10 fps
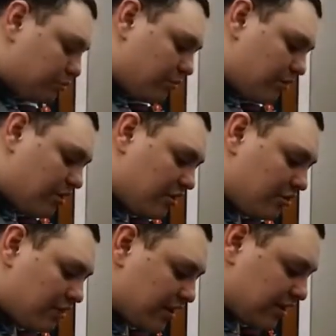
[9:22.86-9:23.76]
Oh,
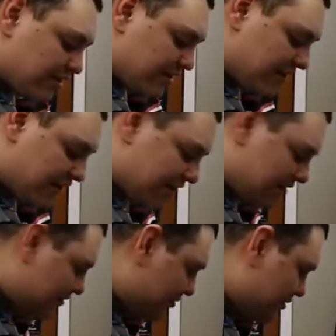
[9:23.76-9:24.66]
it got tied
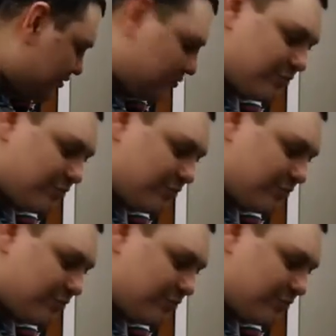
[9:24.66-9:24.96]
together. Oh no.